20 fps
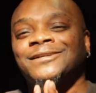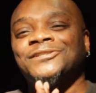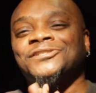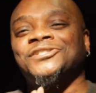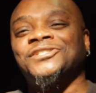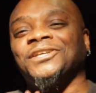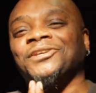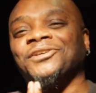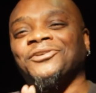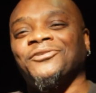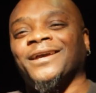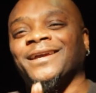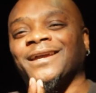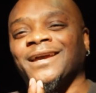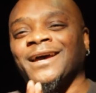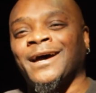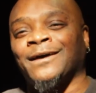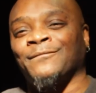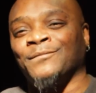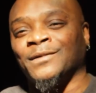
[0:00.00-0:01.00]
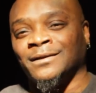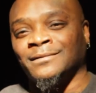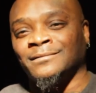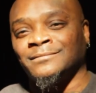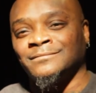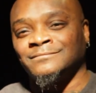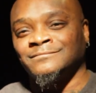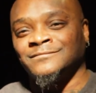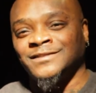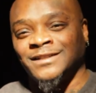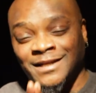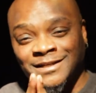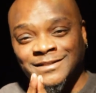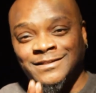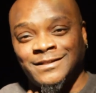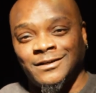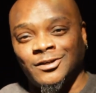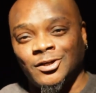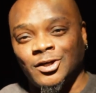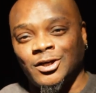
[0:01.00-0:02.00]
G-Gray got me. Did I
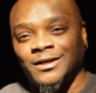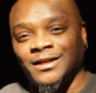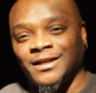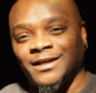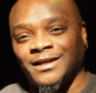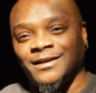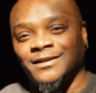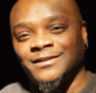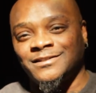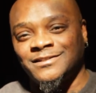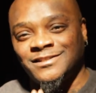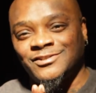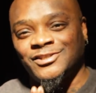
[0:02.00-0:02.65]
tell y'all that?